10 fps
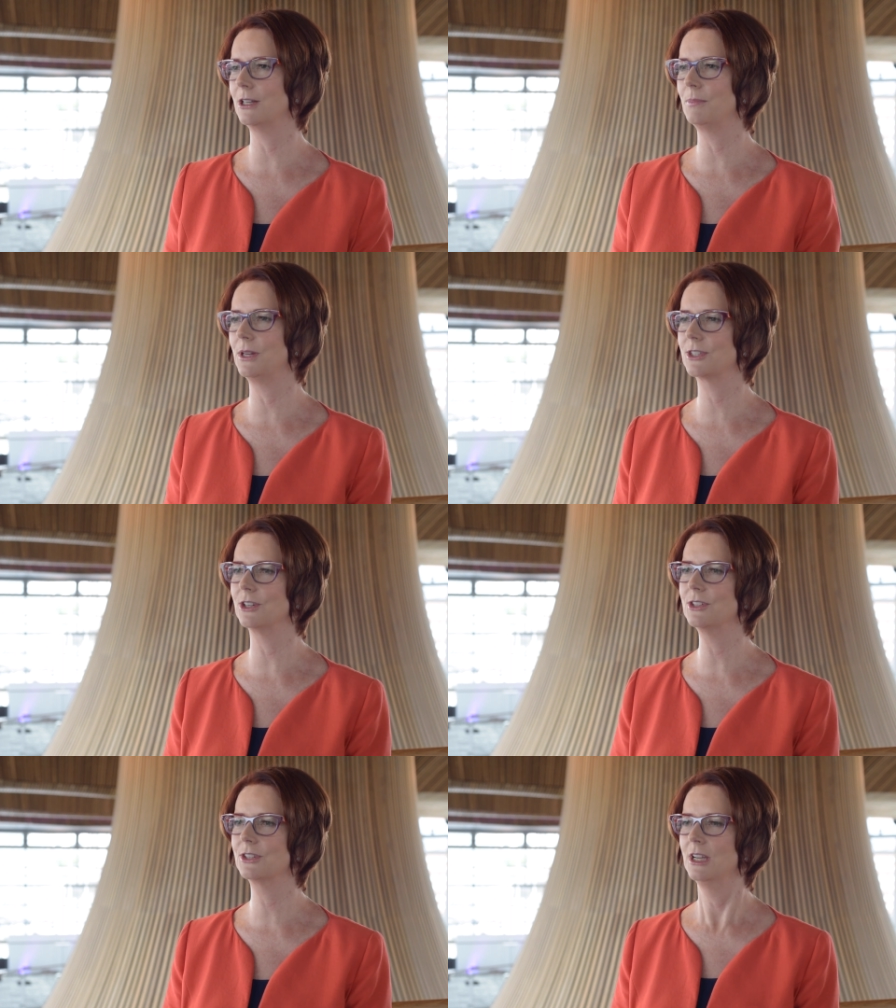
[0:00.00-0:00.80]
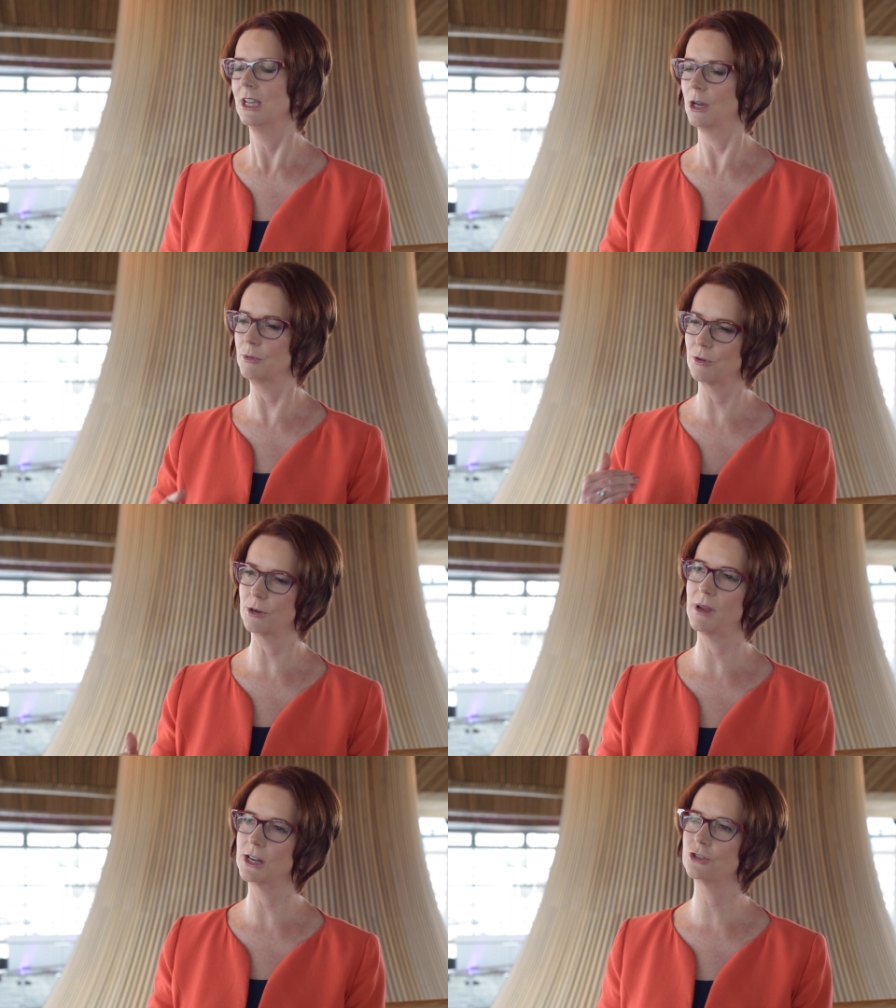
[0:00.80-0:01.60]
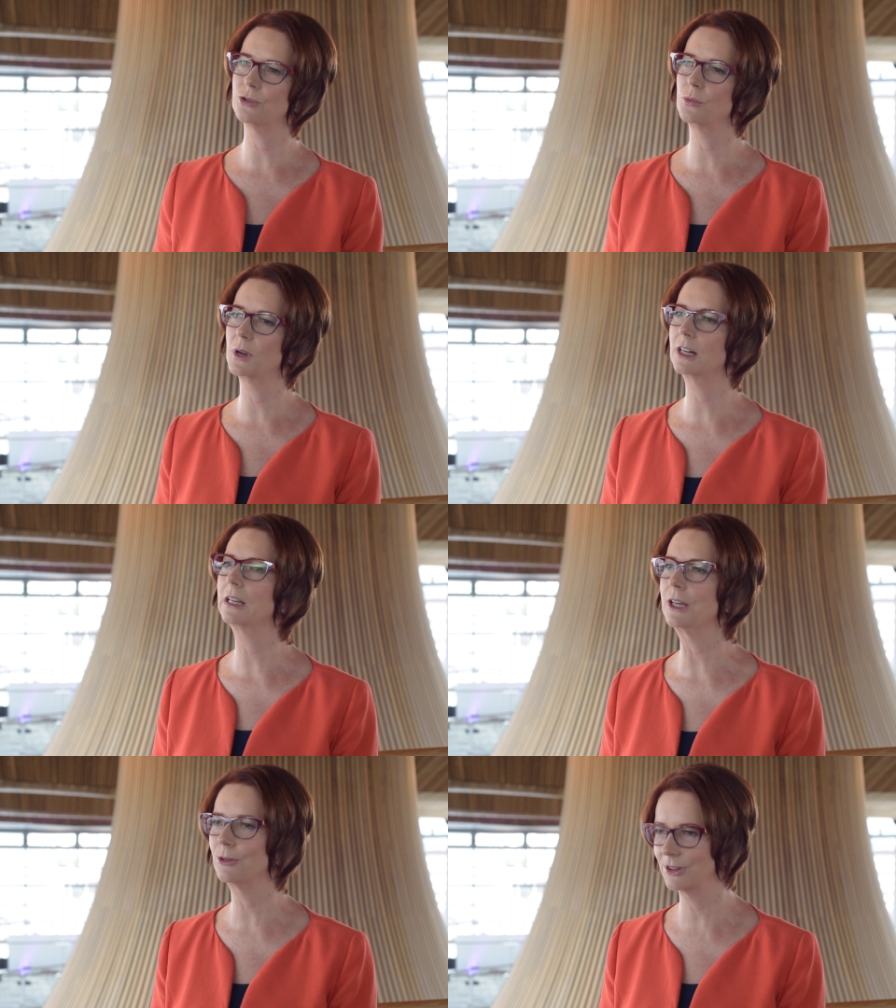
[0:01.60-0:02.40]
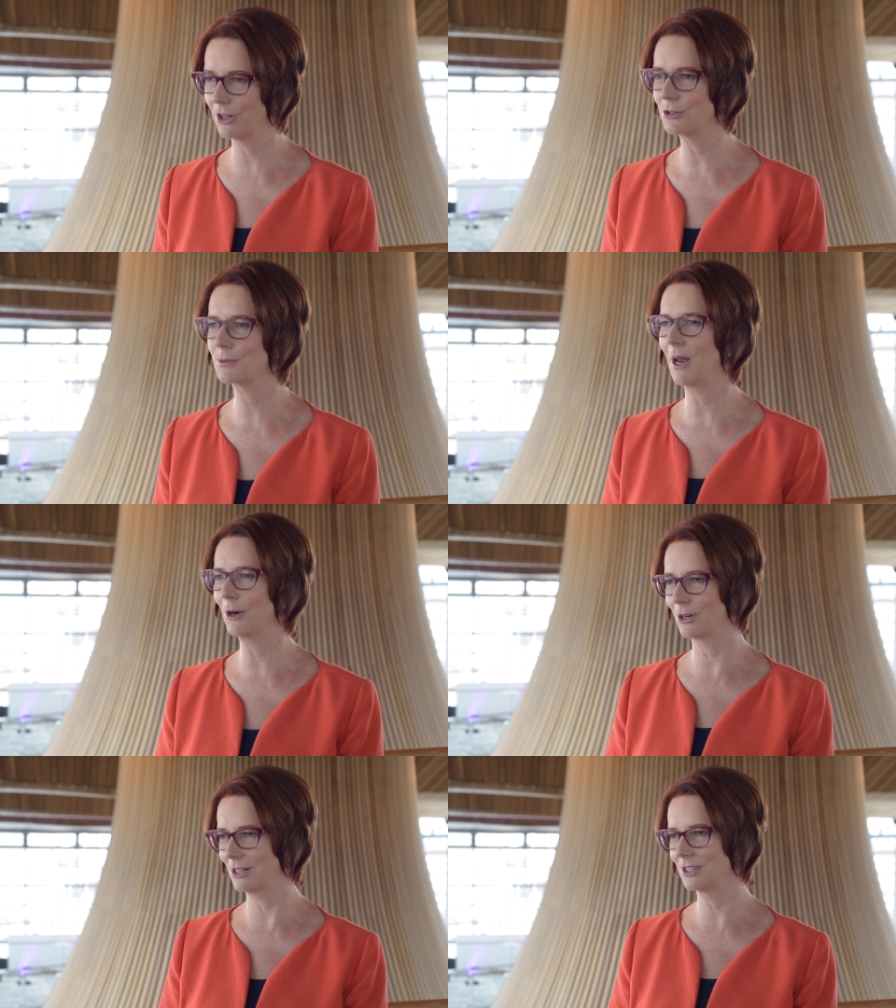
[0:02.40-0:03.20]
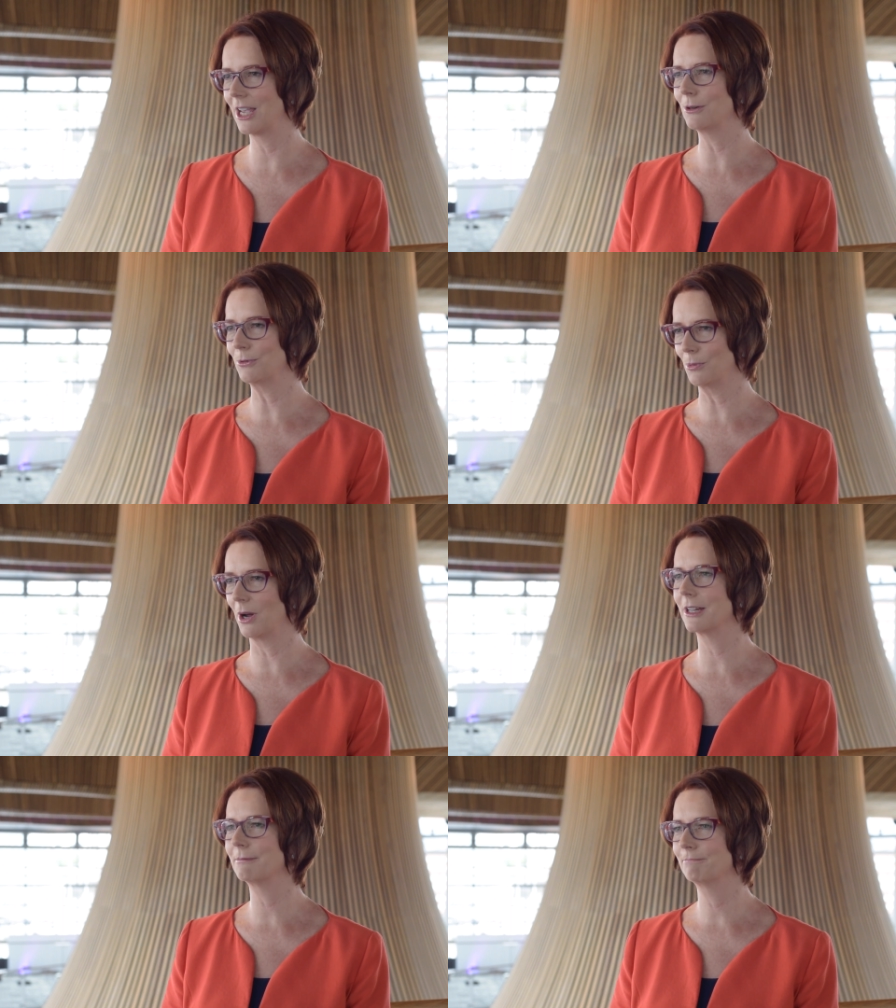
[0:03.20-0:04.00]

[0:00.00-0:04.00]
in business, and we've got to make sure we're clearing those barriers out of the way.